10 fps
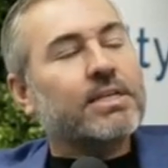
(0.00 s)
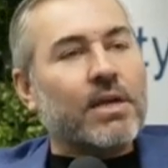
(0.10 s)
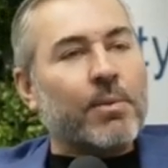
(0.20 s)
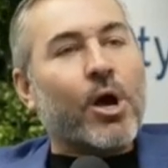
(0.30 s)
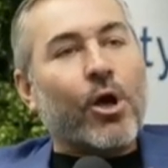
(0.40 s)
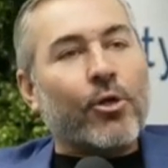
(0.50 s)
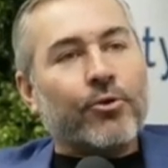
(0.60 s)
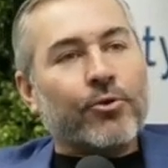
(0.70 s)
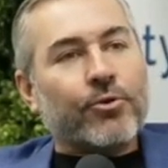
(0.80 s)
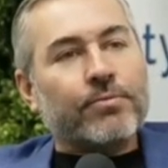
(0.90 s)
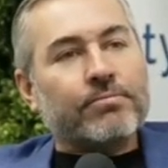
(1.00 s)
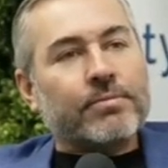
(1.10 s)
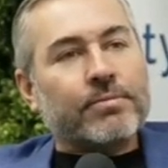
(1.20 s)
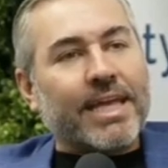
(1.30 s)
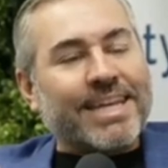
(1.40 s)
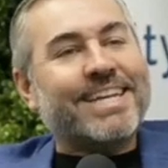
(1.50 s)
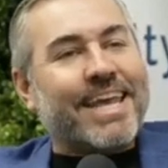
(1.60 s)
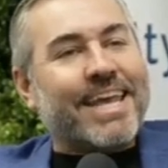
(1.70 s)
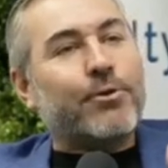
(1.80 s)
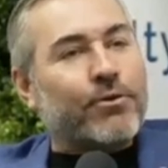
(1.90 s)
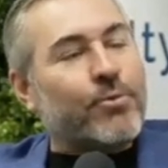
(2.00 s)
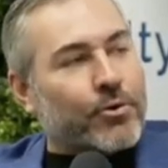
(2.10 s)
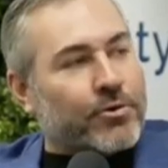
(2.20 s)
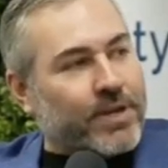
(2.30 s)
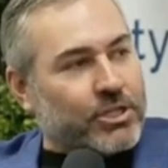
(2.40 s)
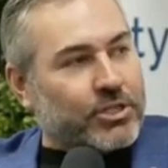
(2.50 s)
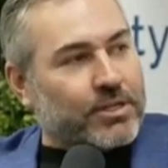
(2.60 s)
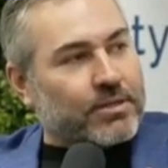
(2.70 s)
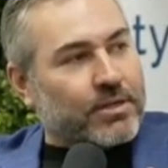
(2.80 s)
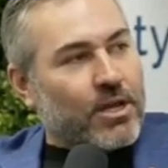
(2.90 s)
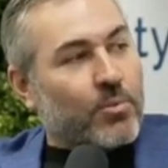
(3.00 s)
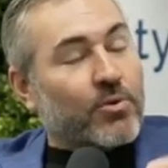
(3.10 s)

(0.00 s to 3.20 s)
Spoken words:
Some other indicator of motivation